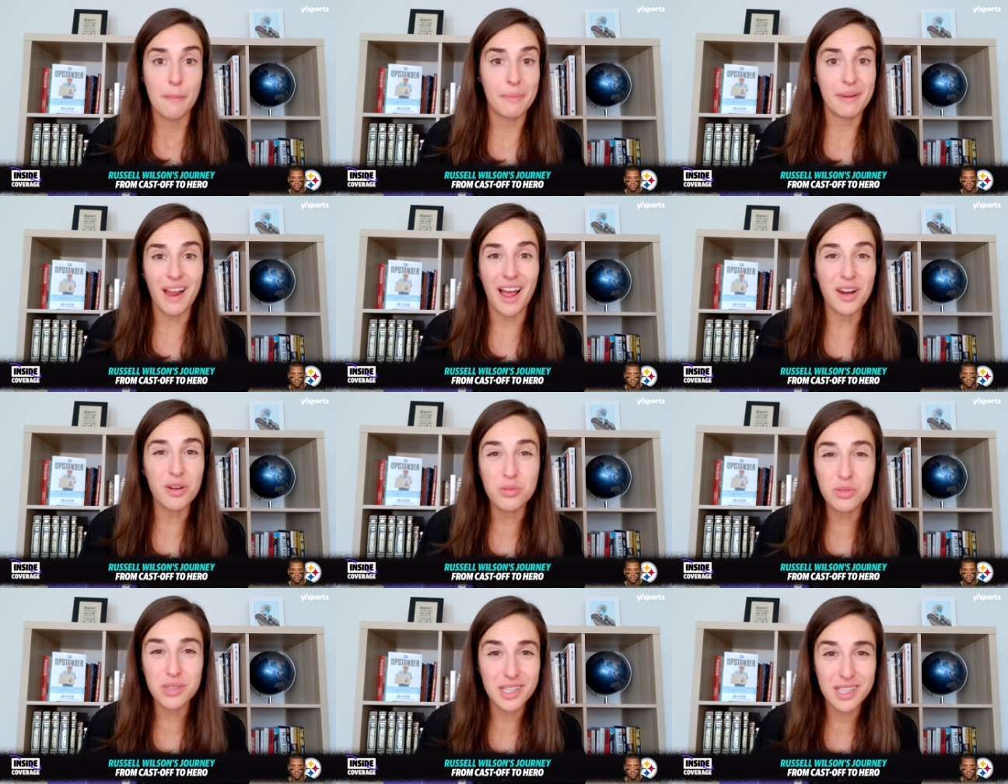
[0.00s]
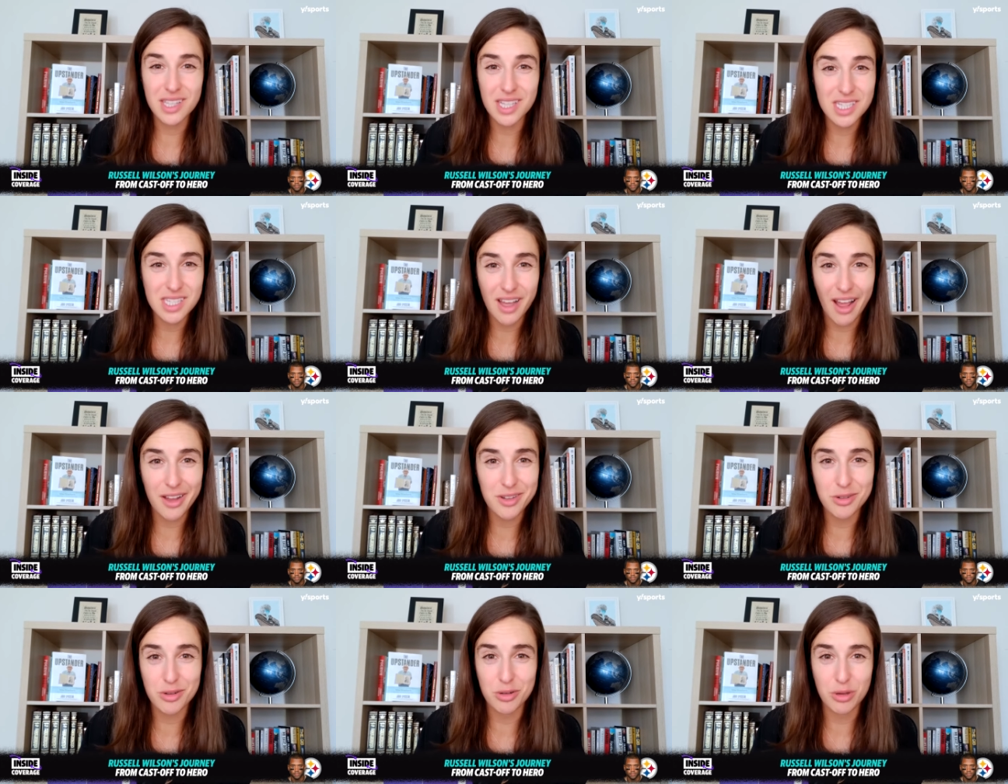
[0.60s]
But I don't think these
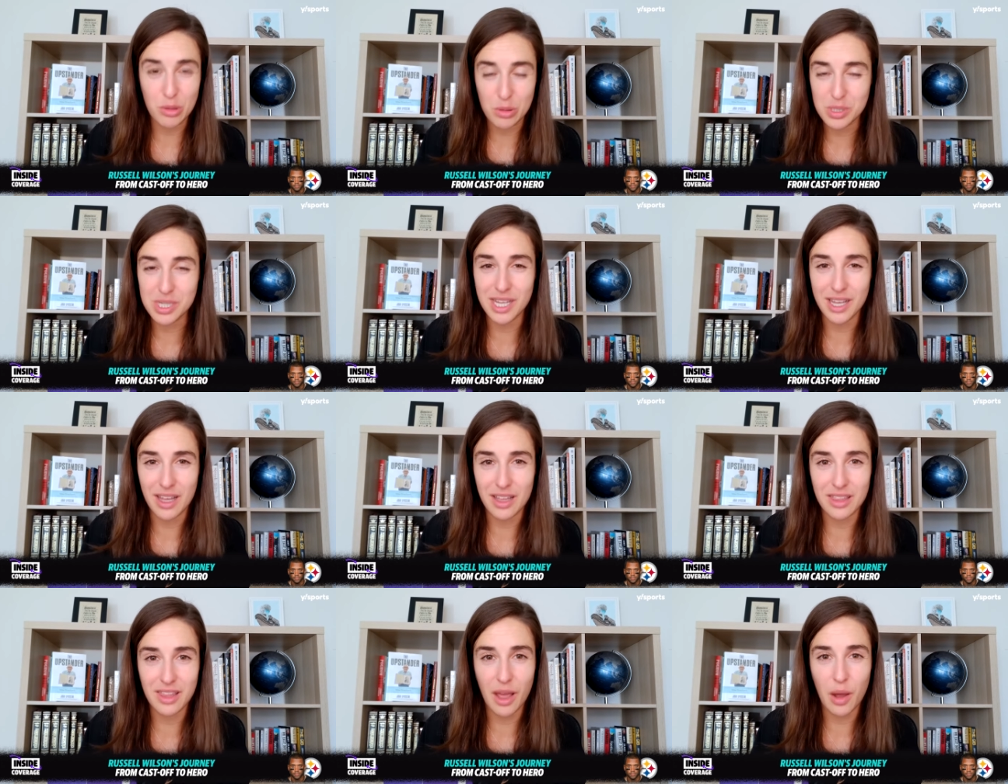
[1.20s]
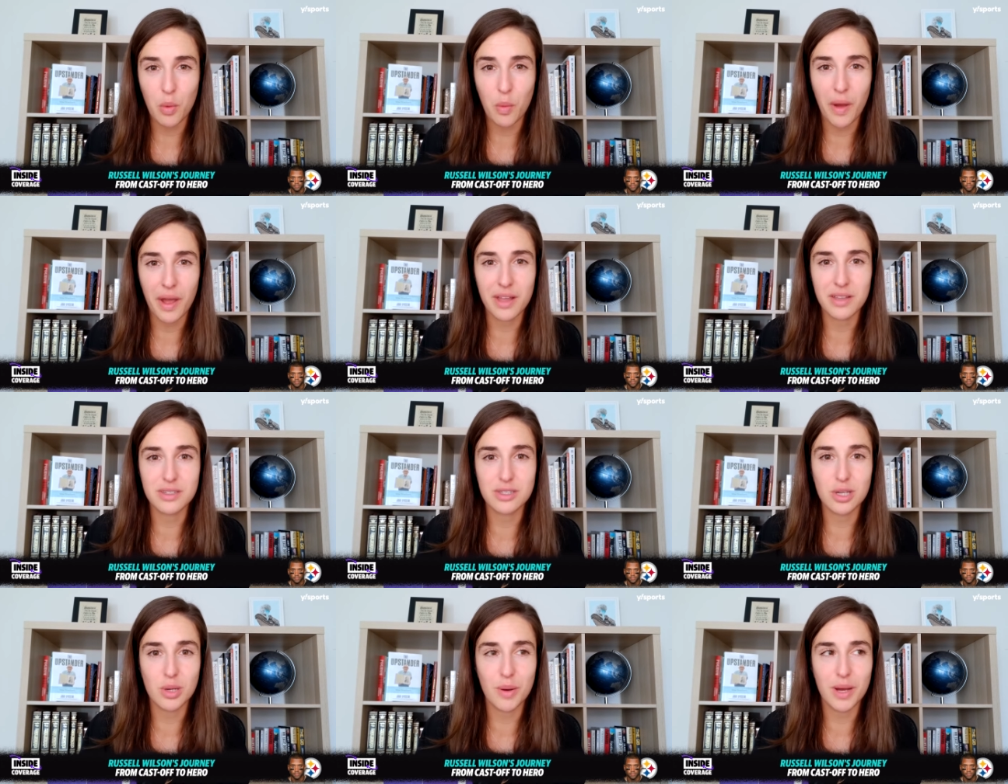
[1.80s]
guys are using it that way.
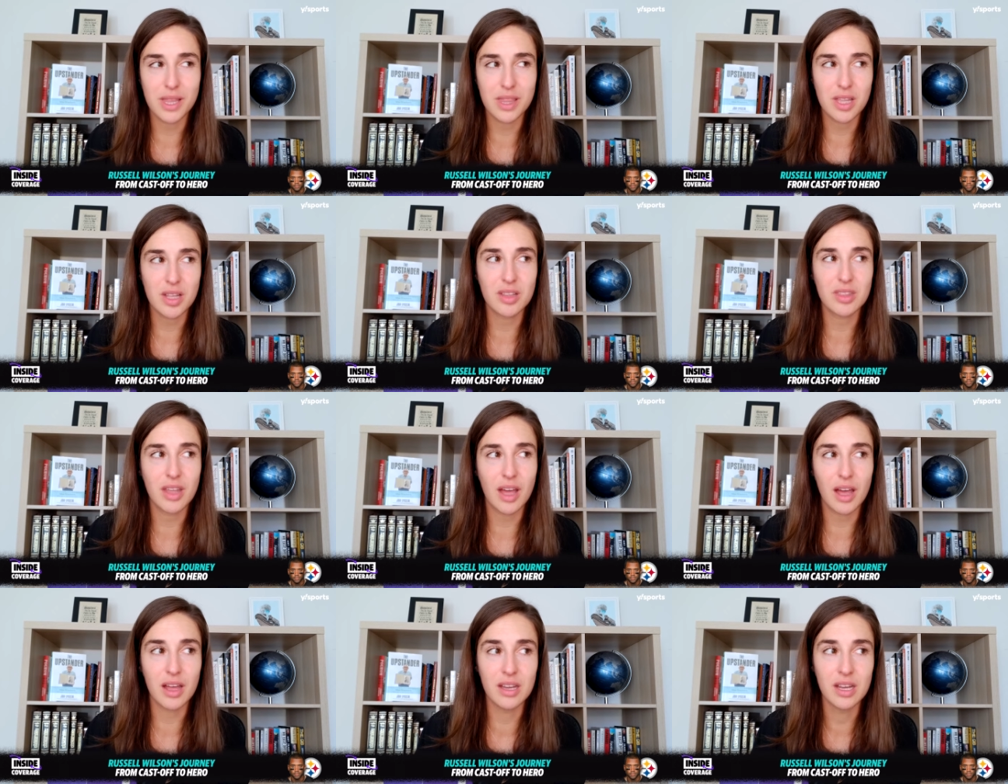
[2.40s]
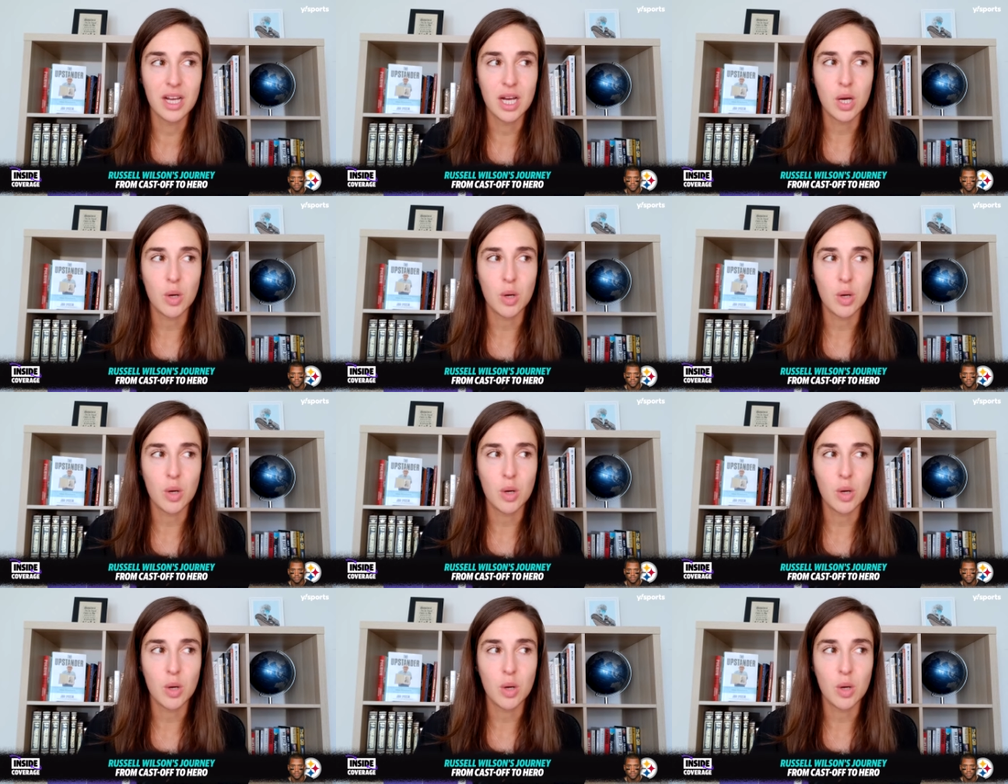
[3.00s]
And so I think that